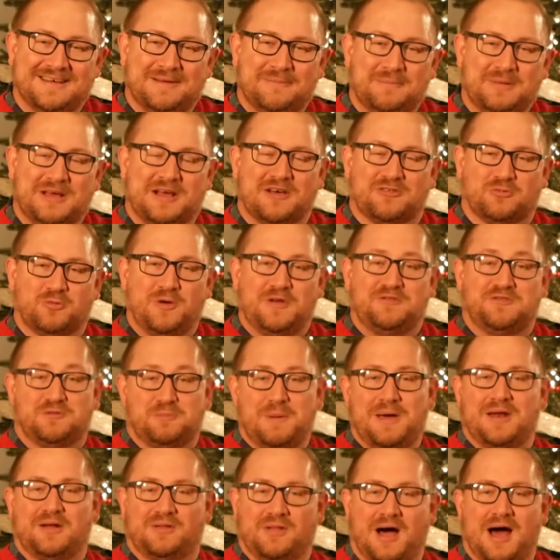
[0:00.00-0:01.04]
Because we've
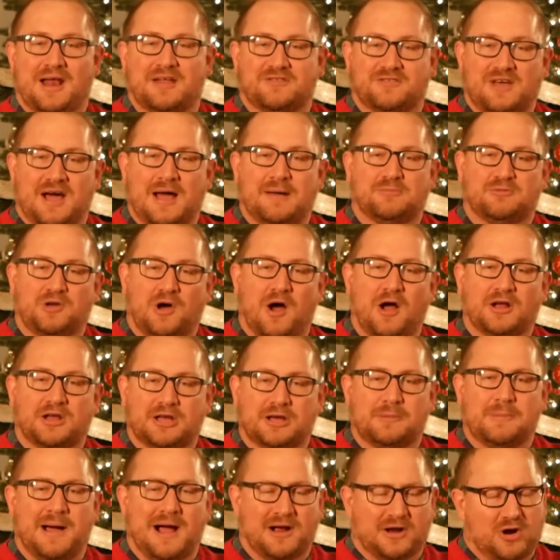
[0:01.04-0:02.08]
spent a lot of time talking
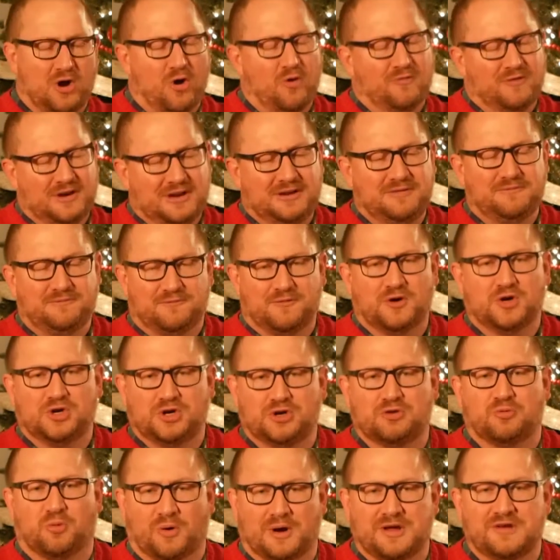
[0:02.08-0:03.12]
about COVID, and for
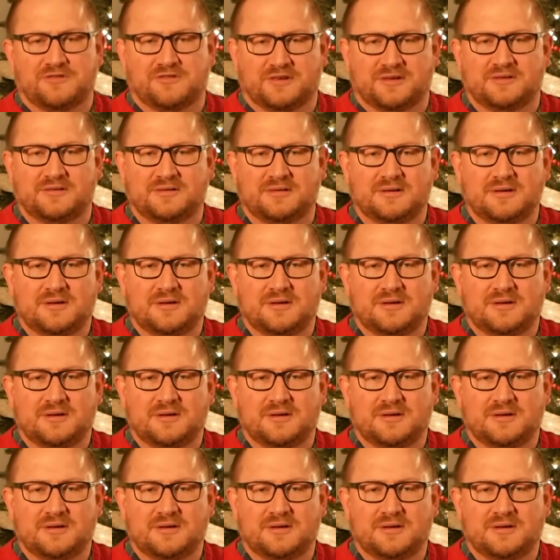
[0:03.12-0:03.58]
good reason.